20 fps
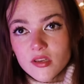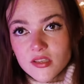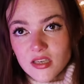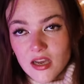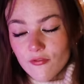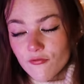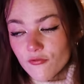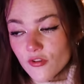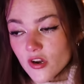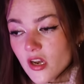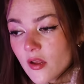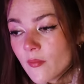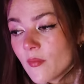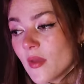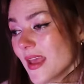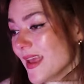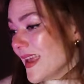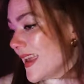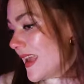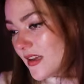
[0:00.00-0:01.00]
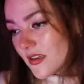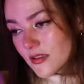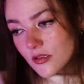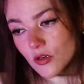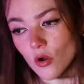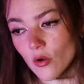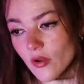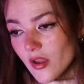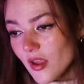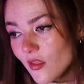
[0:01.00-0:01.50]
To have freedom, he does
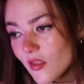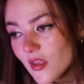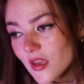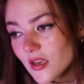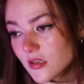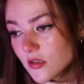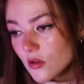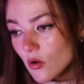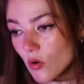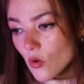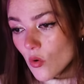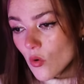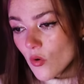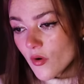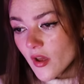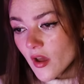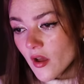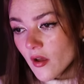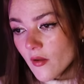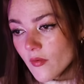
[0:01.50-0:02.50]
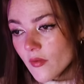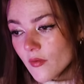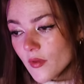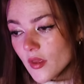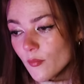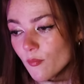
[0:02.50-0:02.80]
not. He thinks order,